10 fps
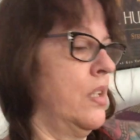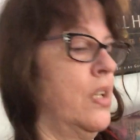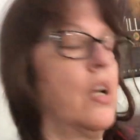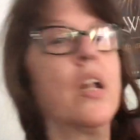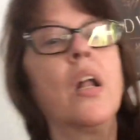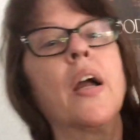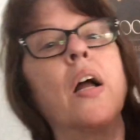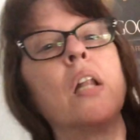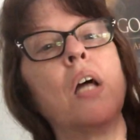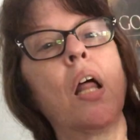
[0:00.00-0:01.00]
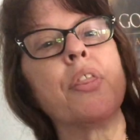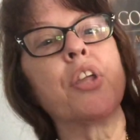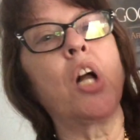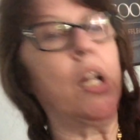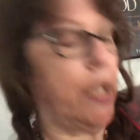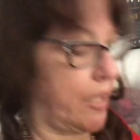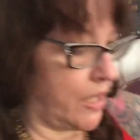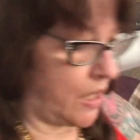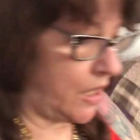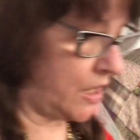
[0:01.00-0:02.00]
And I like a lot scully
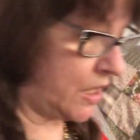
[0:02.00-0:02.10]
guy.